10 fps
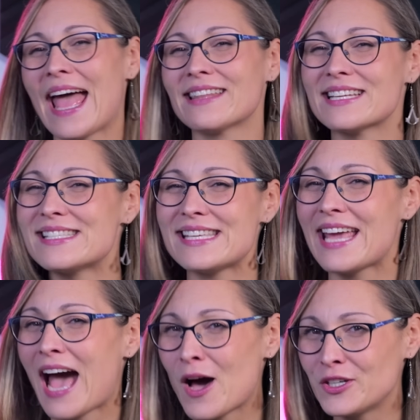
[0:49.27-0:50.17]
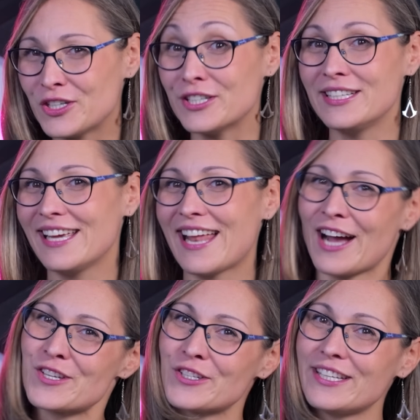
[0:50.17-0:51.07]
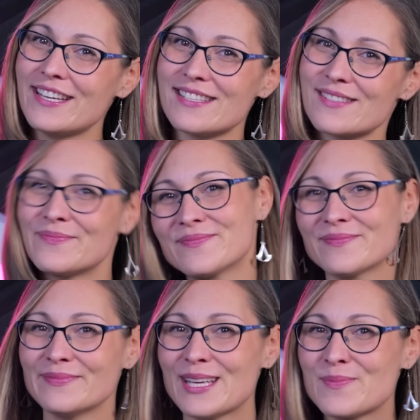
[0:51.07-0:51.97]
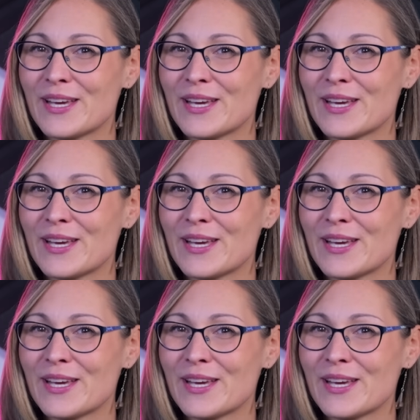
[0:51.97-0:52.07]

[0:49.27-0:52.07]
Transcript: and let's see how good it actually is. Let's